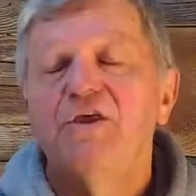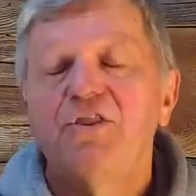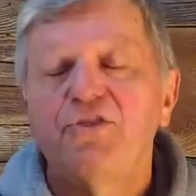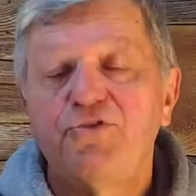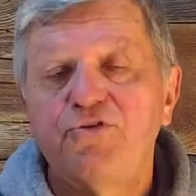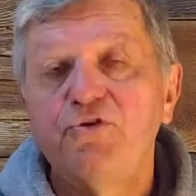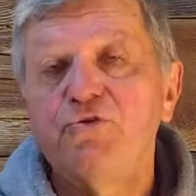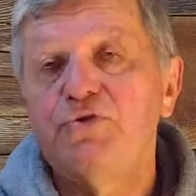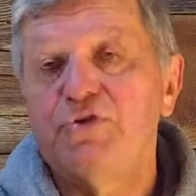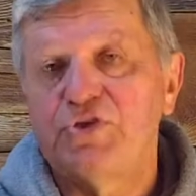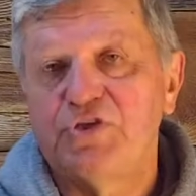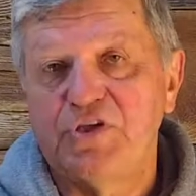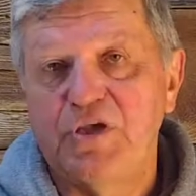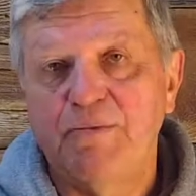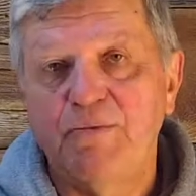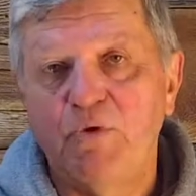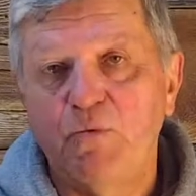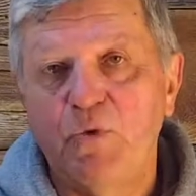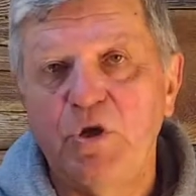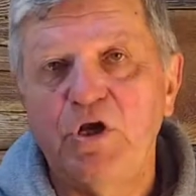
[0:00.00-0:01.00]
through the
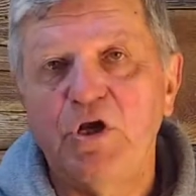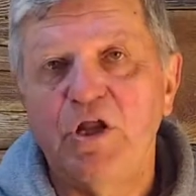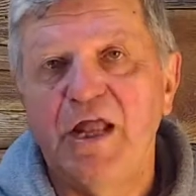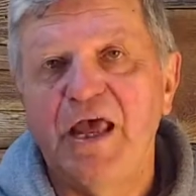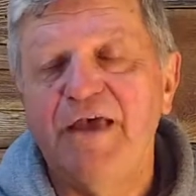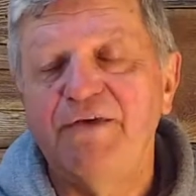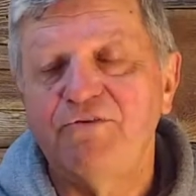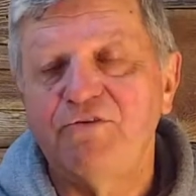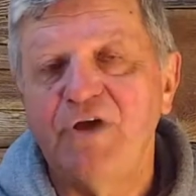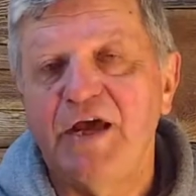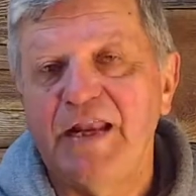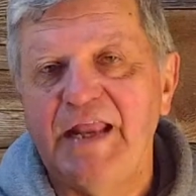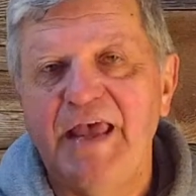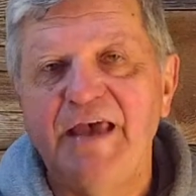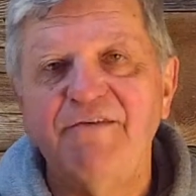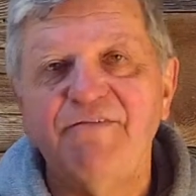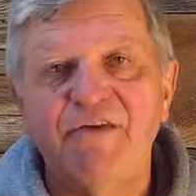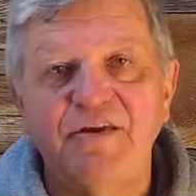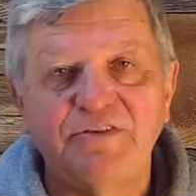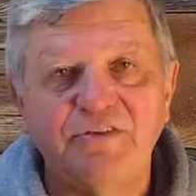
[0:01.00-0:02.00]
summer, we're going to try to
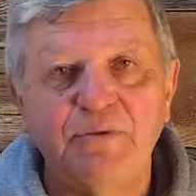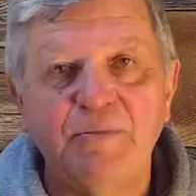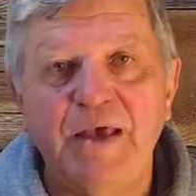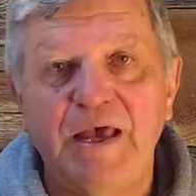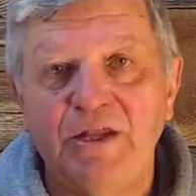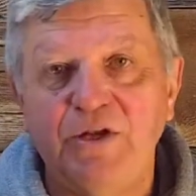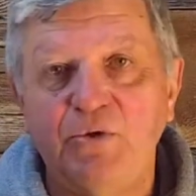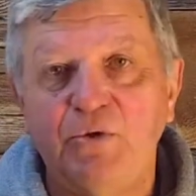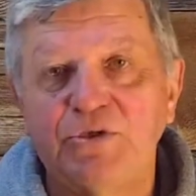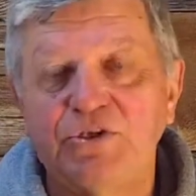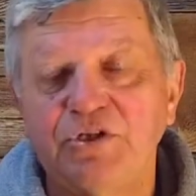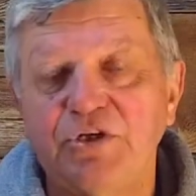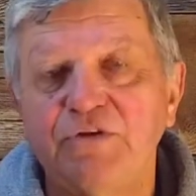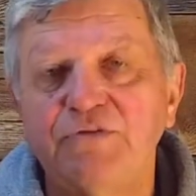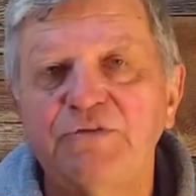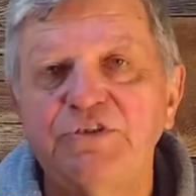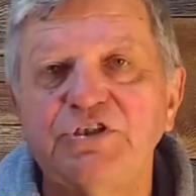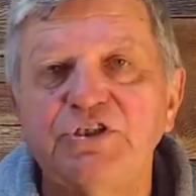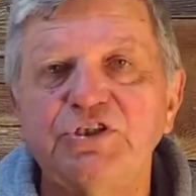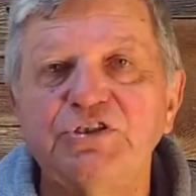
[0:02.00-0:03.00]
have some outdoor
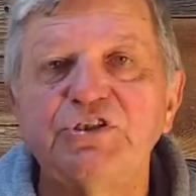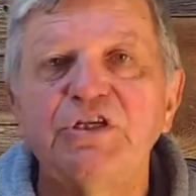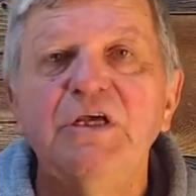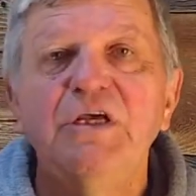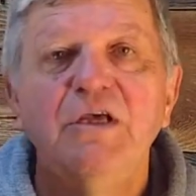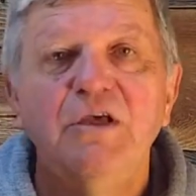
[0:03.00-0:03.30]
services.